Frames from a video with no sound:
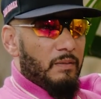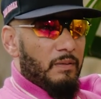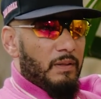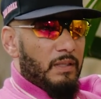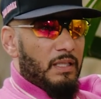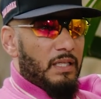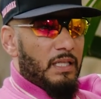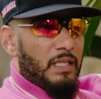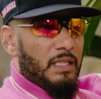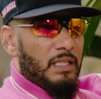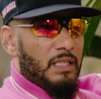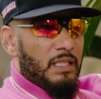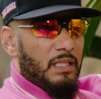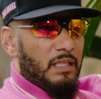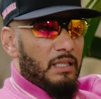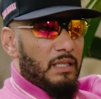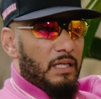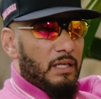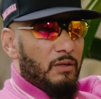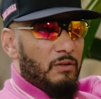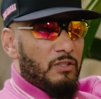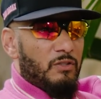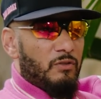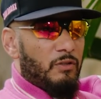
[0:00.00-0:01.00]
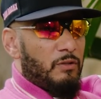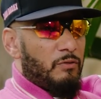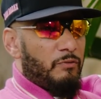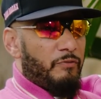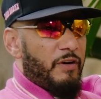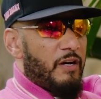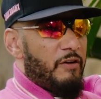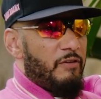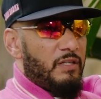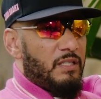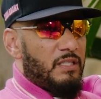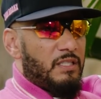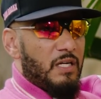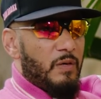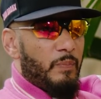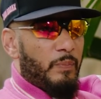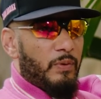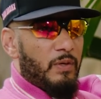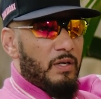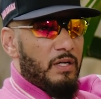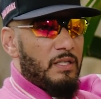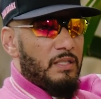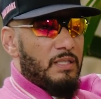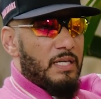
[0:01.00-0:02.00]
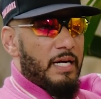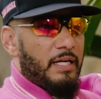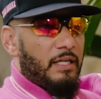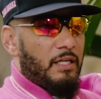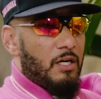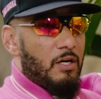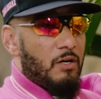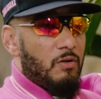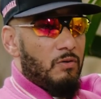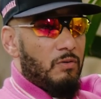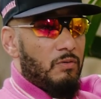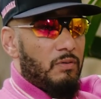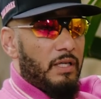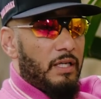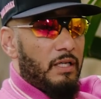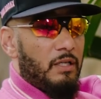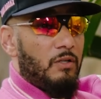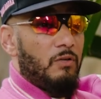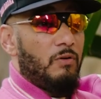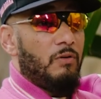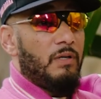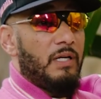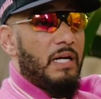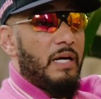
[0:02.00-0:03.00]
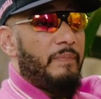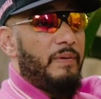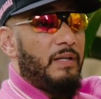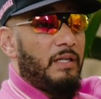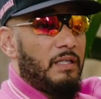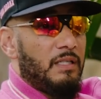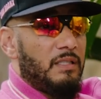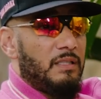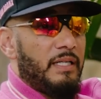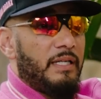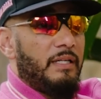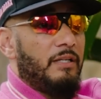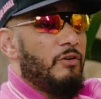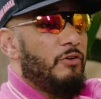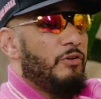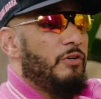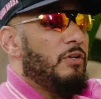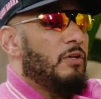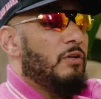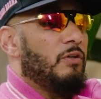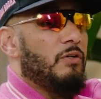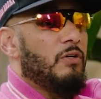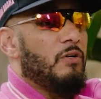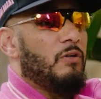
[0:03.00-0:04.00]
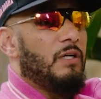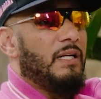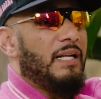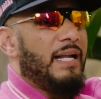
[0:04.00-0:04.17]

Then it was just very simple. It's like, yo, they're doing that because they know you don't know the